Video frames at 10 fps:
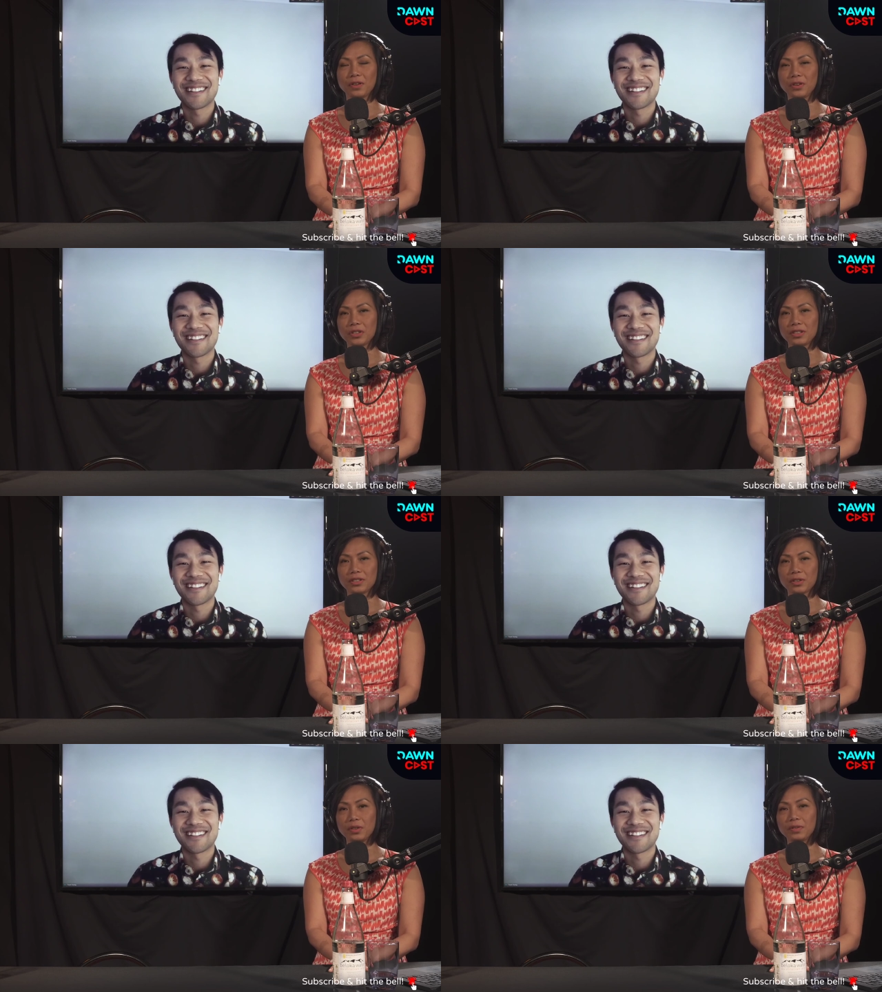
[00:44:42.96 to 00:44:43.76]
Speaker 1: Origin
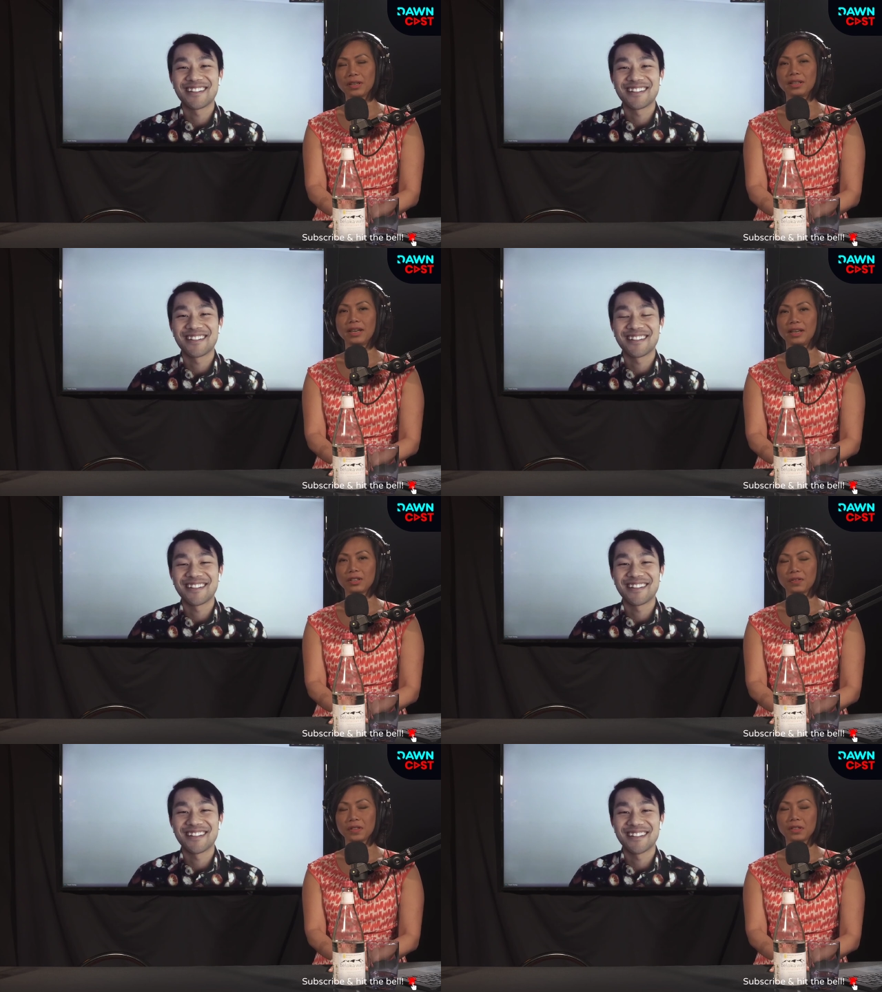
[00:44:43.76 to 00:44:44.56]
is over, and
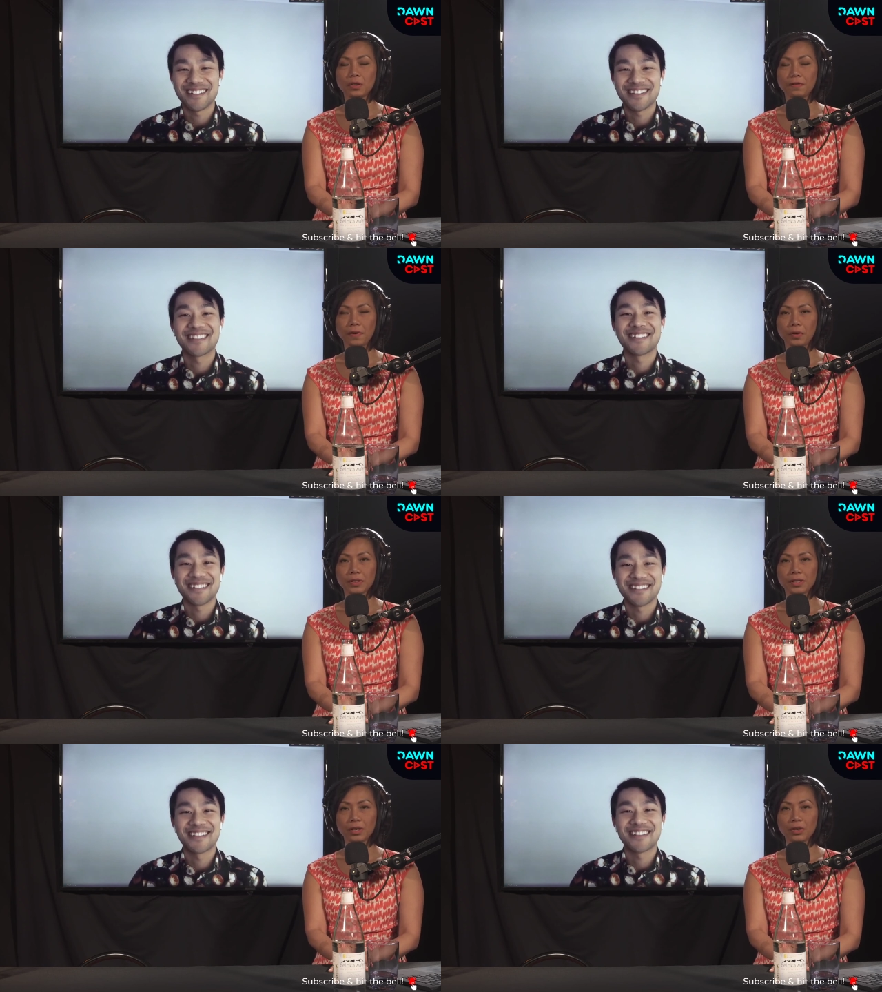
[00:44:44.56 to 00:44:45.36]
obviously you're
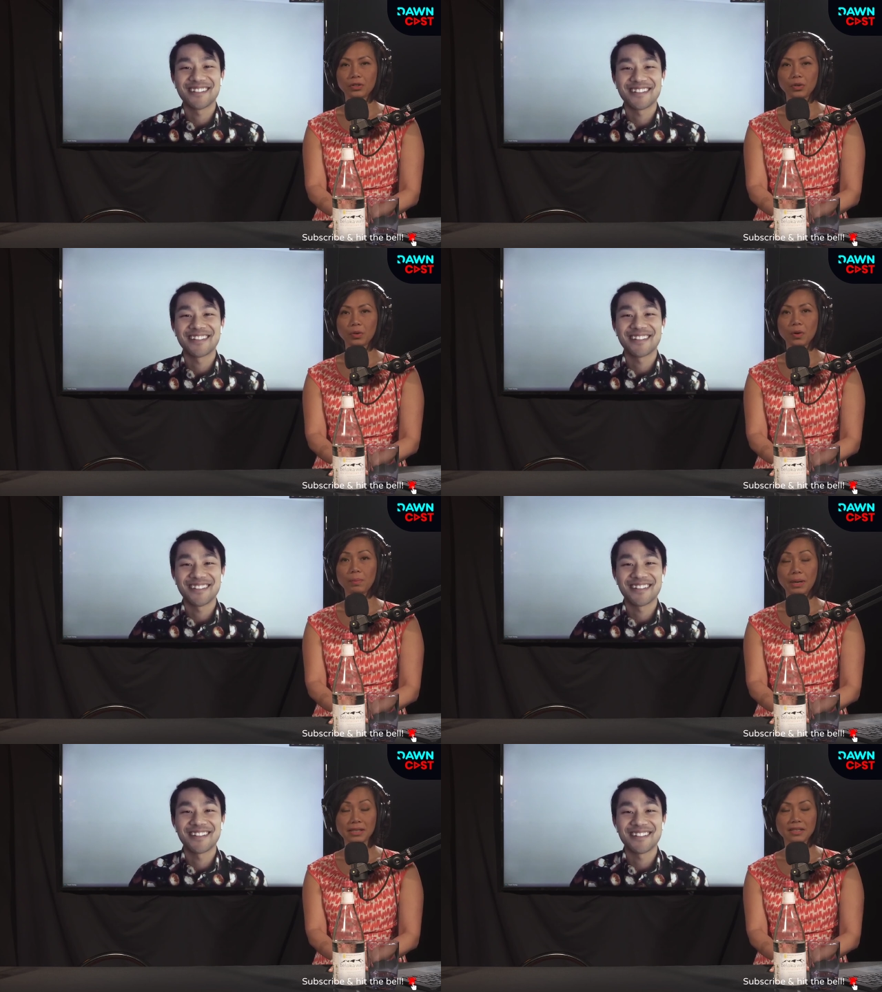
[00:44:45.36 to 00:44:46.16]
focusing on your
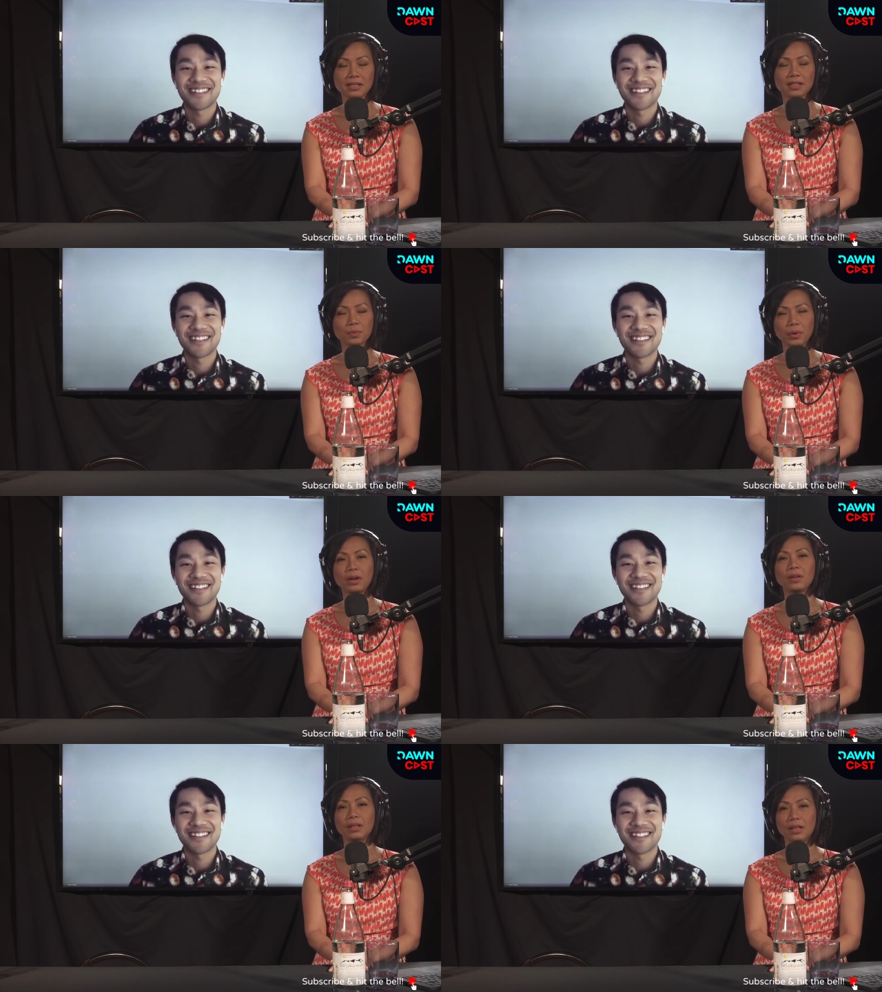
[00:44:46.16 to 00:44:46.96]
masters as
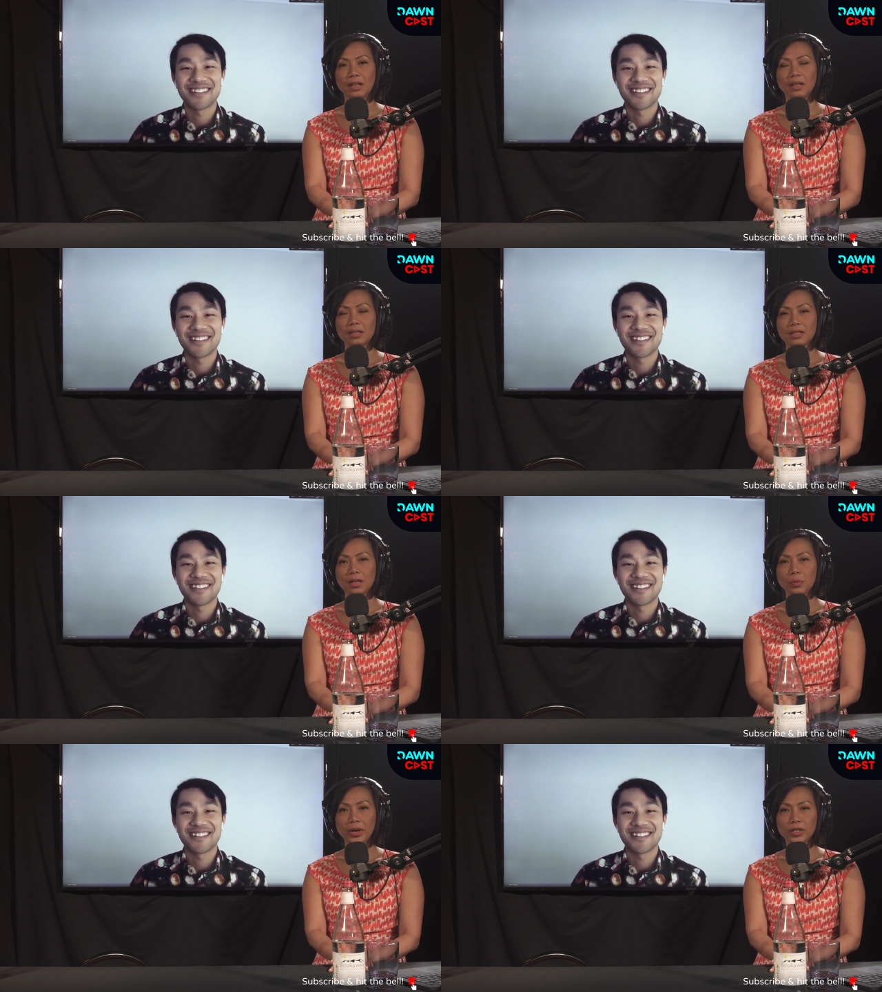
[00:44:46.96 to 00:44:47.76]
well?
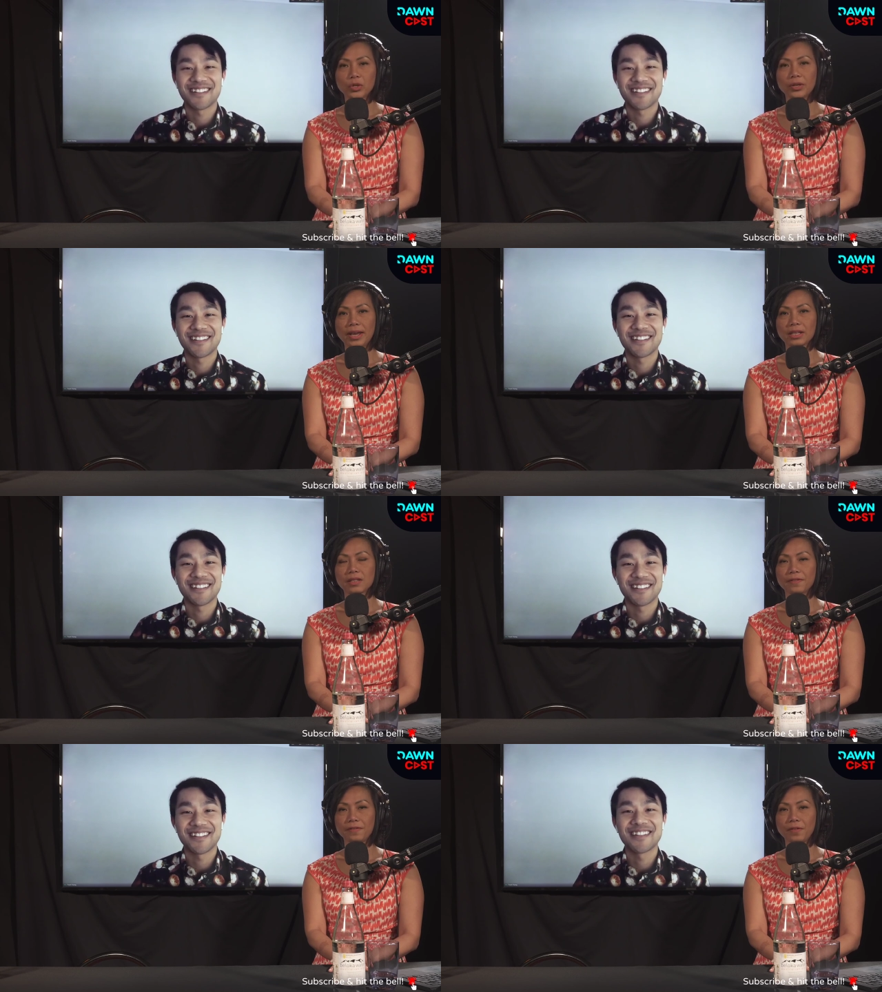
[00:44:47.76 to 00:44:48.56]
So where to
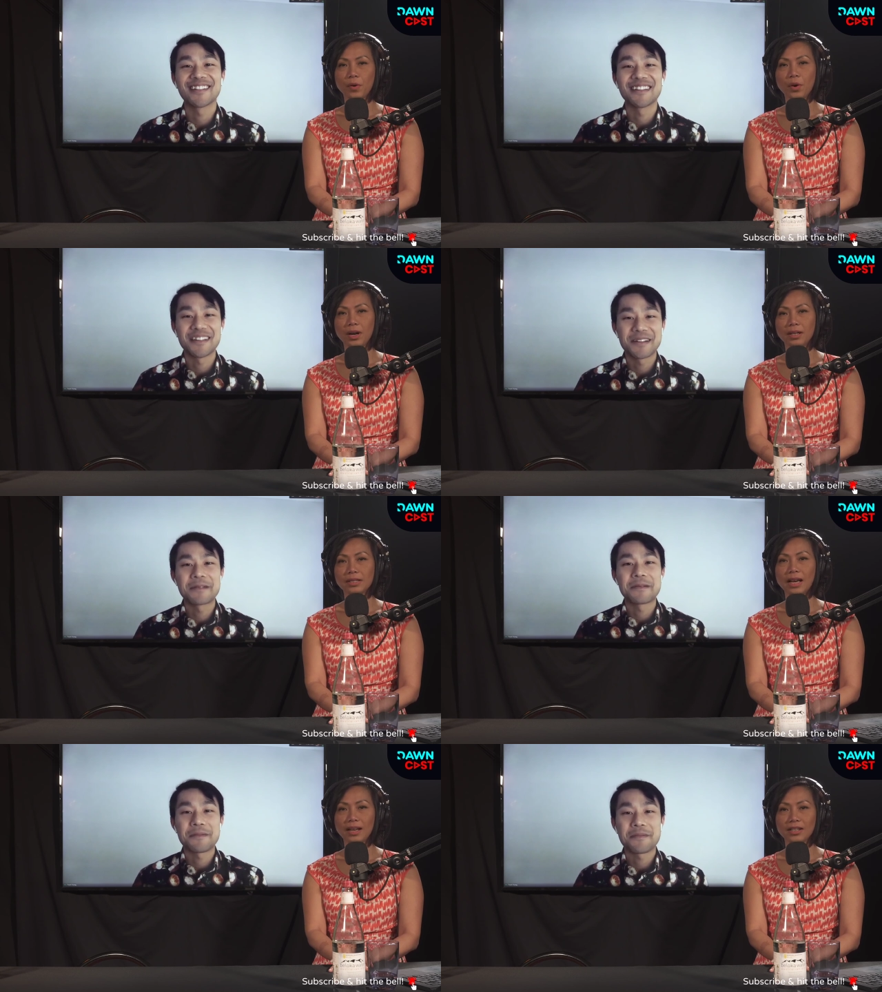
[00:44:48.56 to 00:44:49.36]
next for
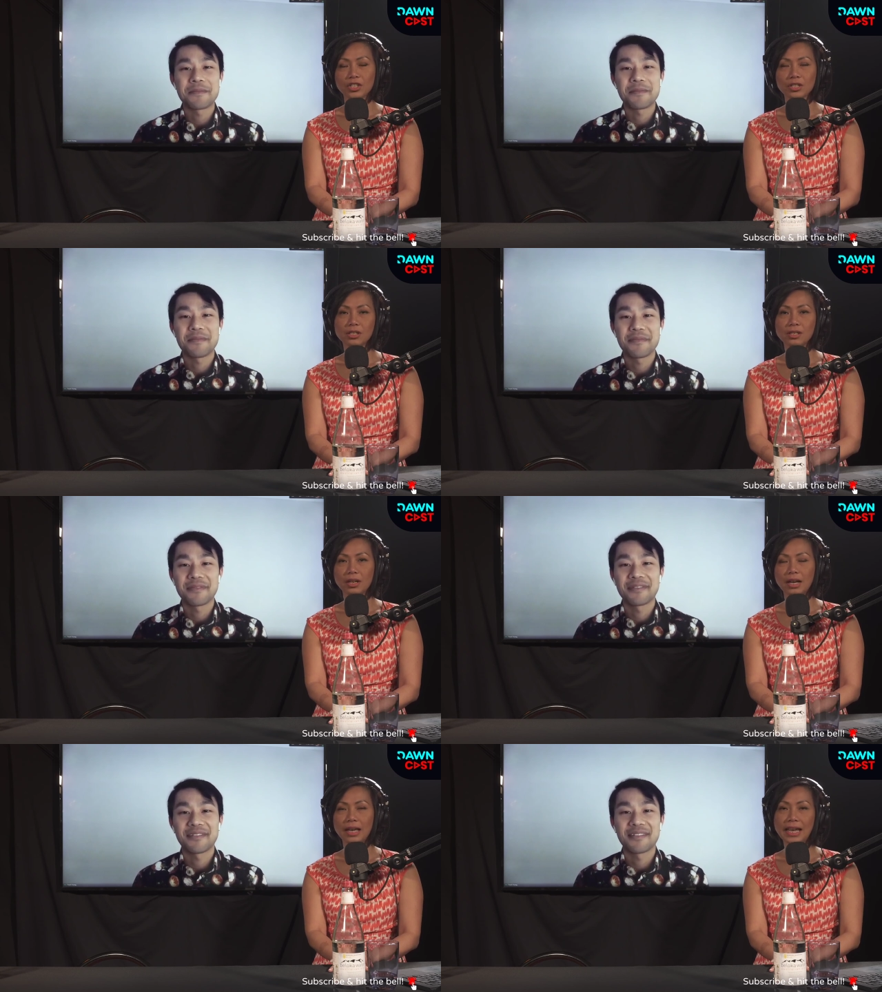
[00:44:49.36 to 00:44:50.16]
Thanh Truong,
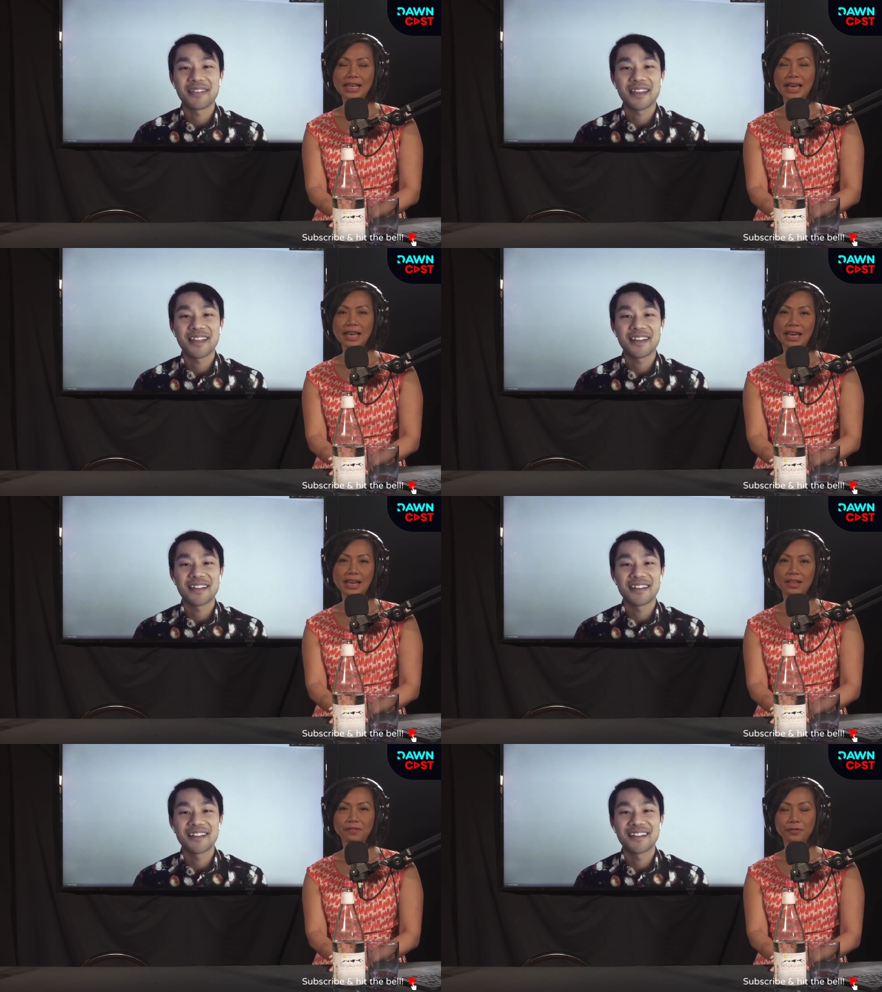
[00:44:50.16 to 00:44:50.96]

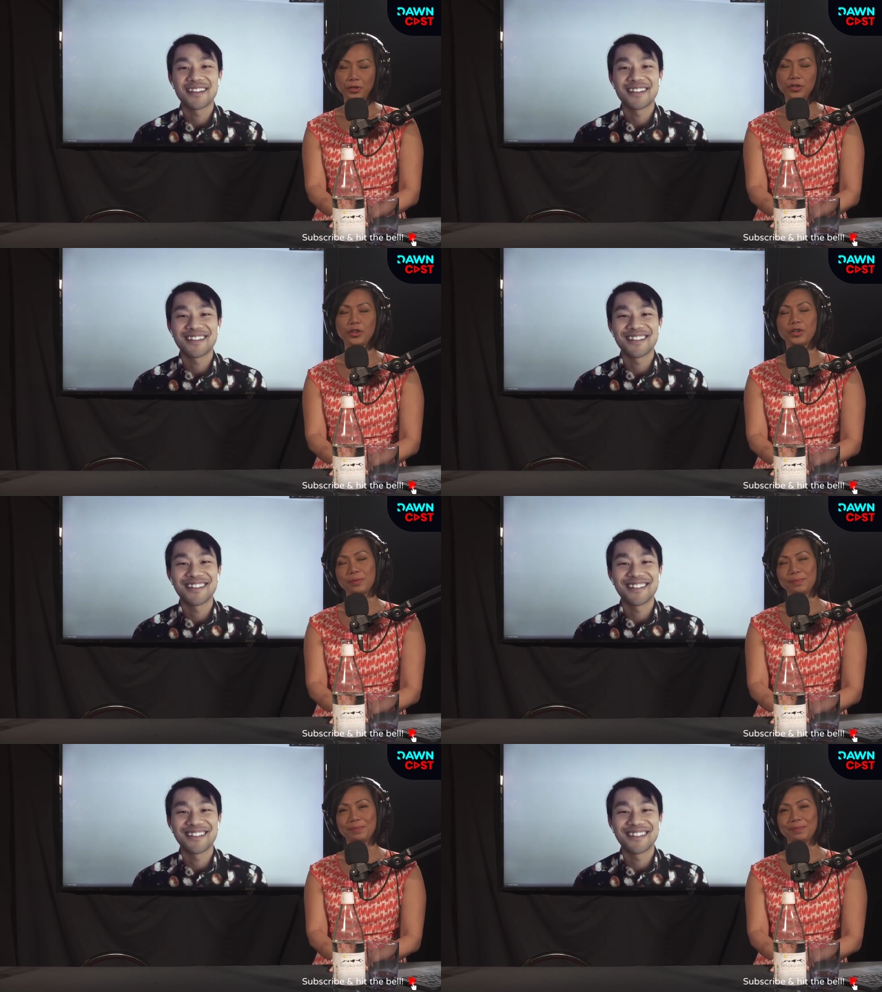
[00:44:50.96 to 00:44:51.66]
aka Fruit Nerd?